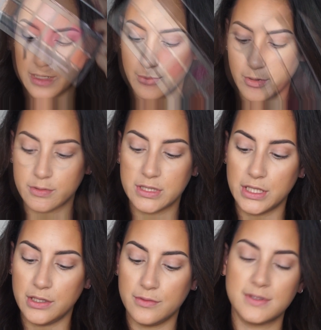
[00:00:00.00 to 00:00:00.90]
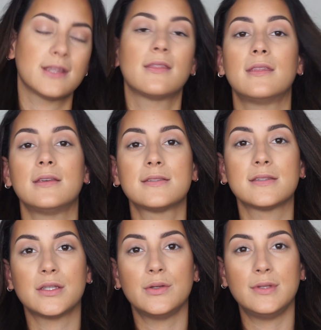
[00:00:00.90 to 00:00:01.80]
And I'm going to use
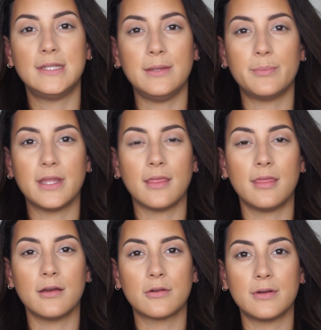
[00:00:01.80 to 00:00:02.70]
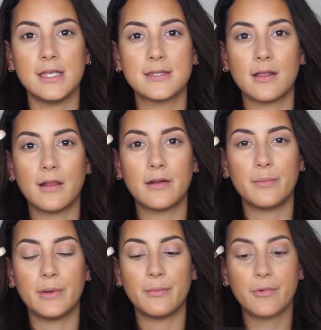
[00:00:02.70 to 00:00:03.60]
this to deepen the crease a little
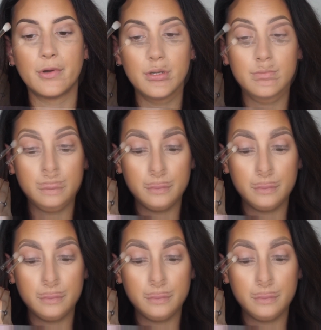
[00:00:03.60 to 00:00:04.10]
bit more.